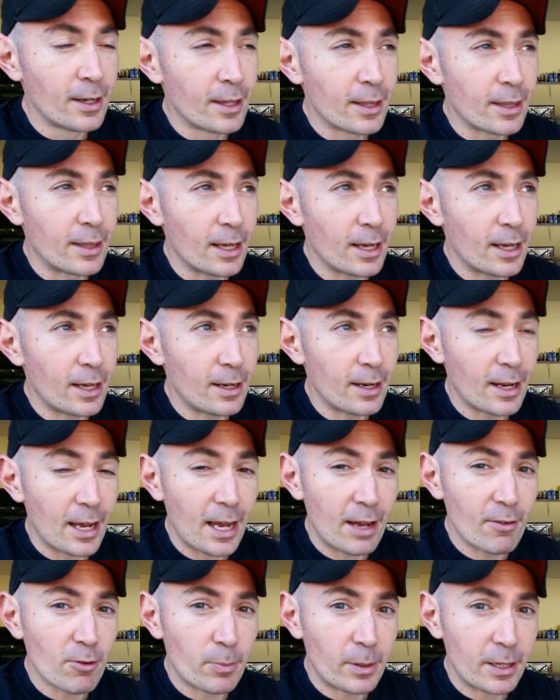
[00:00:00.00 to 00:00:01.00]
then
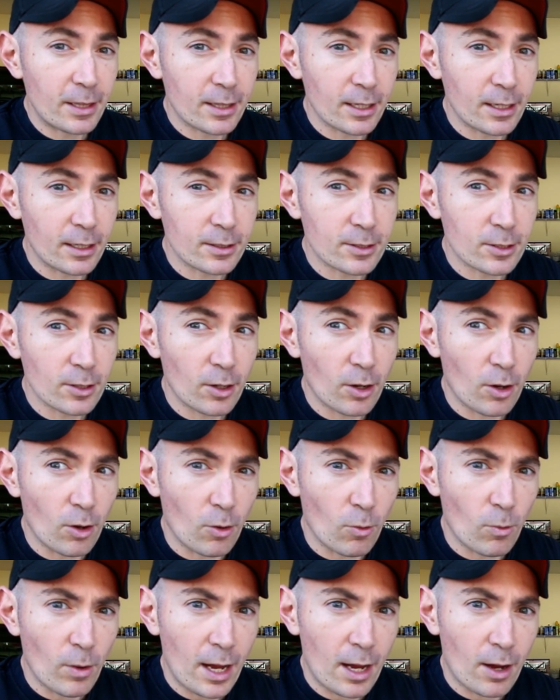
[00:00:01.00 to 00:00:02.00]
everybody thinks, oh
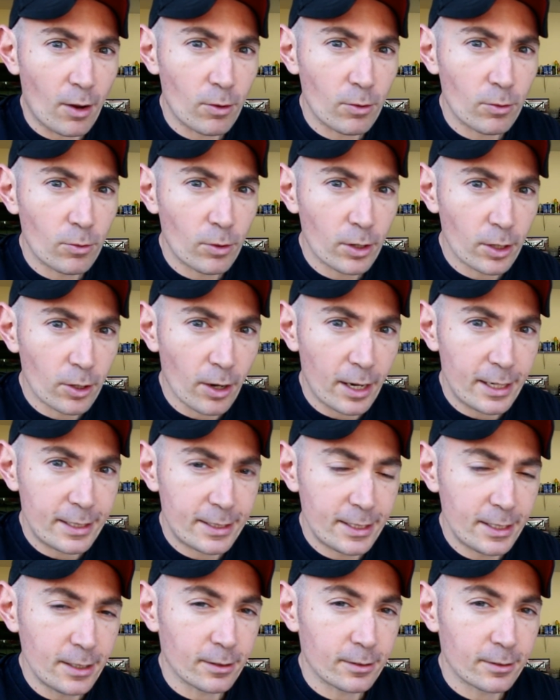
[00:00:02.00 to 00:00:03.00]
wow, what a great
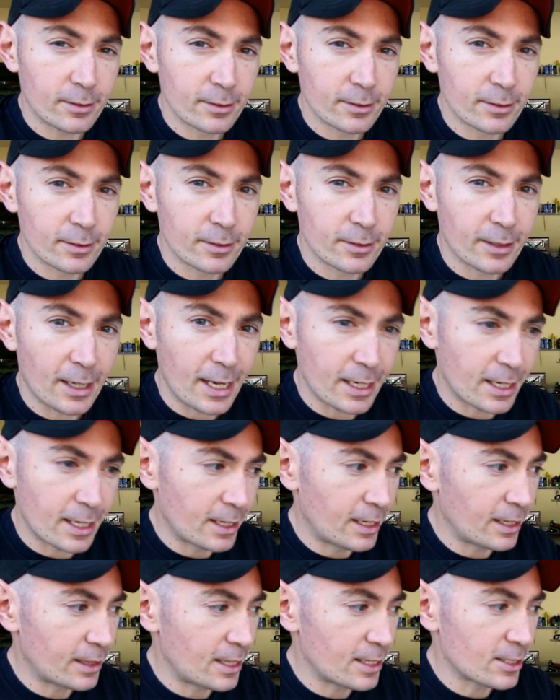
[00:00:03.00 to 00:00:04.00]
deal. I can
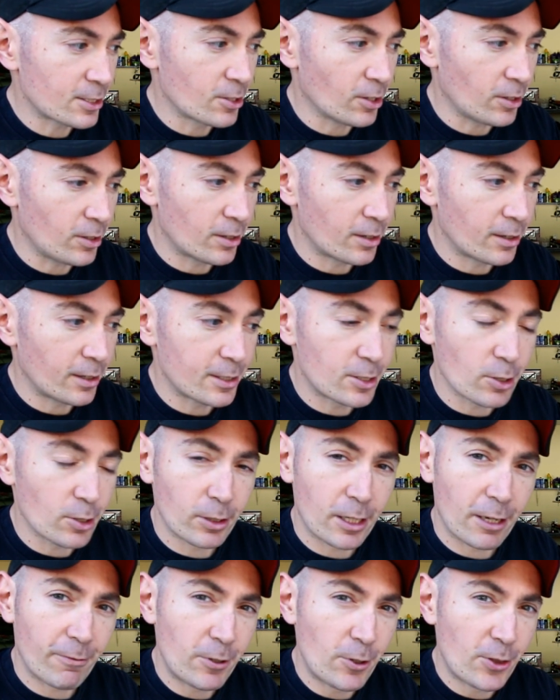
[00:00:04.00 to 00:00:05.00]
get this car, it's
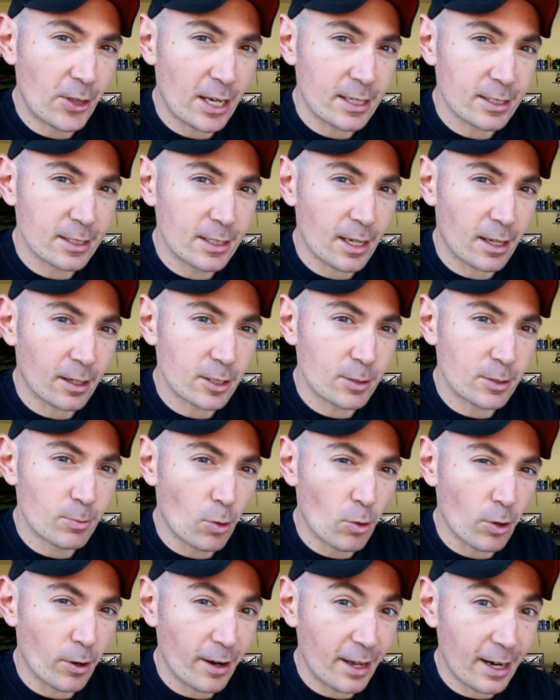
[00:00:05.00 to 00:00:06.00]
only a few $1,000s
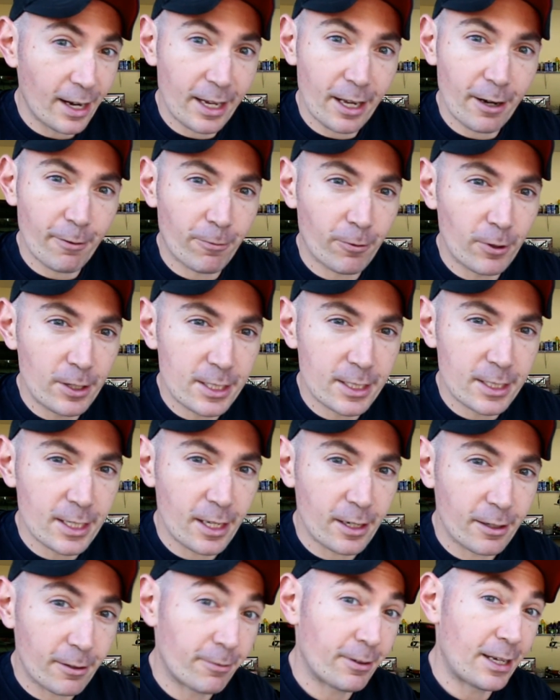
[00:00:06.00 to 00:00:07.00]
more, and I get a free set
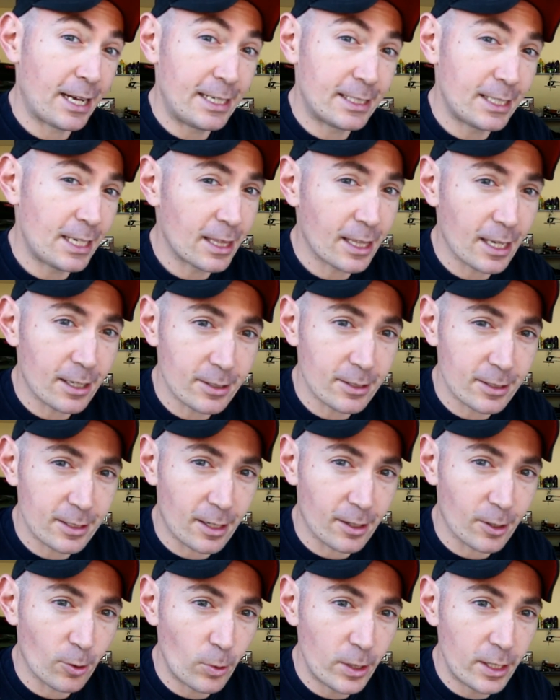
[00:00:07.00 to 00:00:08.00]
of
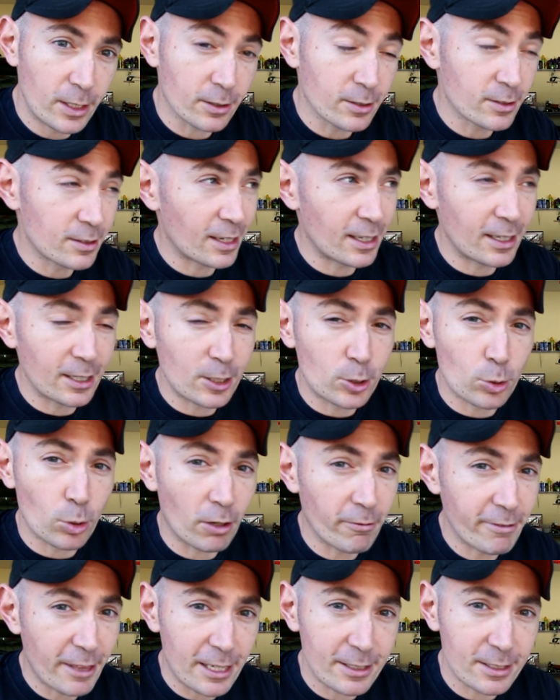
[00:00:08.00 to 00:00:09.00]
$18,000 wheels and a
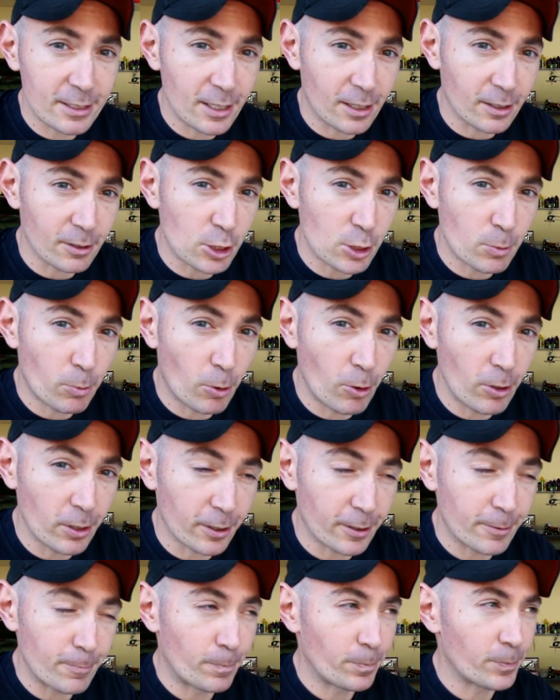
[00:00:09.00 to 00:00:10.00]
$12,000
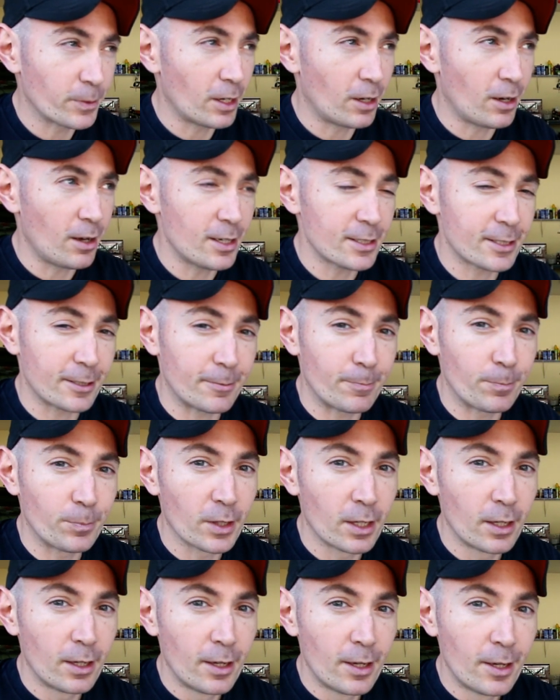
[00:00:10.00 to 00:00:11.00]
spoiler. Awesome.
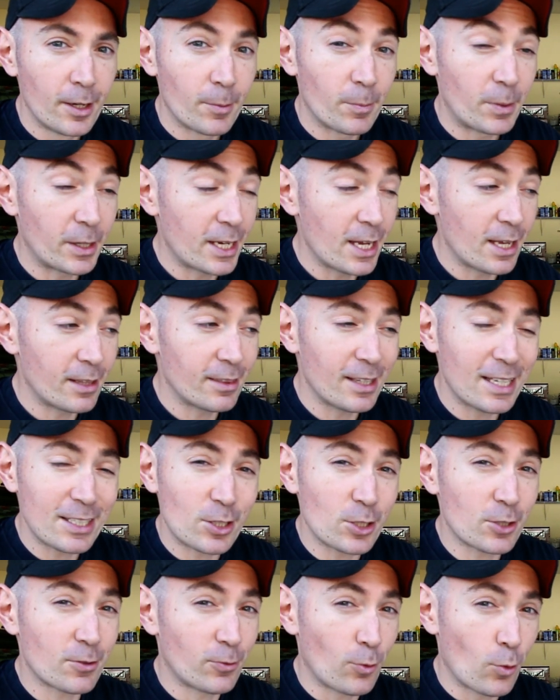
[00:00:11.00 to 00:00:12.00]
But again, that's
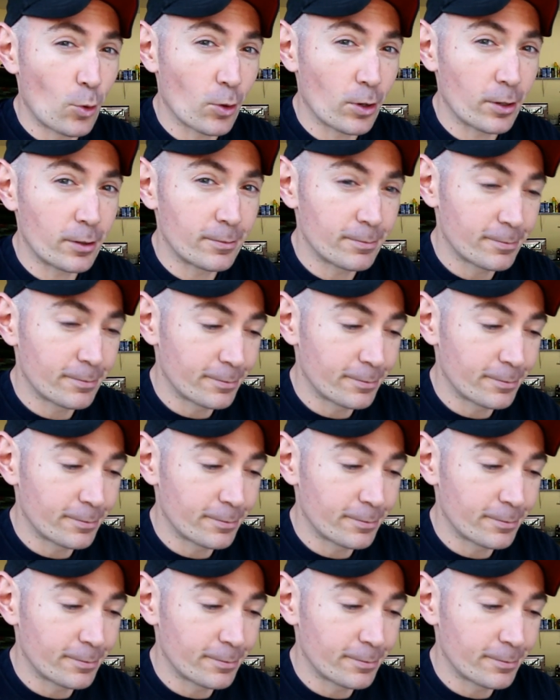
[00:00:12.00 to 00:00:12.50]
just Ford